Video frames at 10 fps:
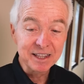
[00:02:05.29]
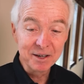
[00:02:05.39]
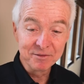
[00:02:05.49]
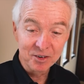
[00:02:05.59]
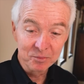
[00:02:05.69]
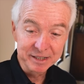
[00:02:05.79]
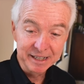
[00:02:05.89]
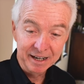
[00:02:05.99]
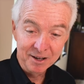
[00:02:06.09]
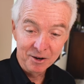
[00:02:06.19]
them from
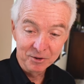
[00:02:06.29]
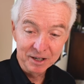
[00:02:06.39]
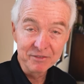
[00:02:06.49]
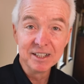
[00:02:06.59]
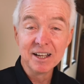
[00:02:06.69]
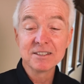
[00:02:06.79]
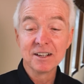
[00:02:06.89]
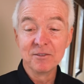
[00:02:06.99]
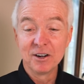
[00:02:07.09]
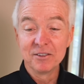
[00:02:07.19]
being known if it doesn't
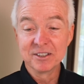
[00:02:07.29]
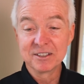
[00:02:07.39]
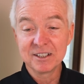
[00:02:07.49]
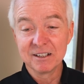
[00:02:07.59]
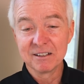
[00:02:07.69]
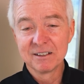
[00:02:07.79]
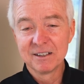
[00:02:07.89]
involve deceit,